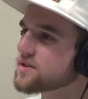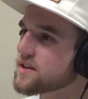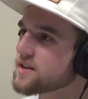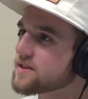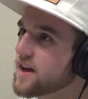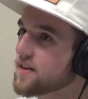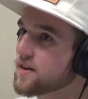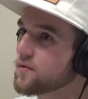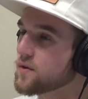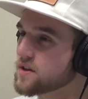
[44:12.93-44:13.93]
I was
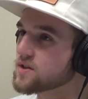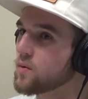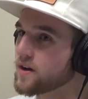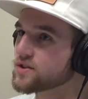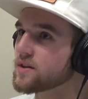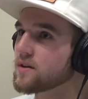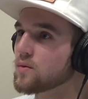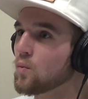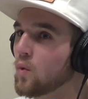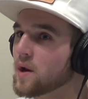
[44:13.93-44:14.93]
just going to say, I think for this
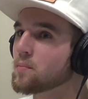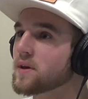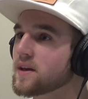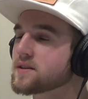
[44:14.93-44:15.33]
question,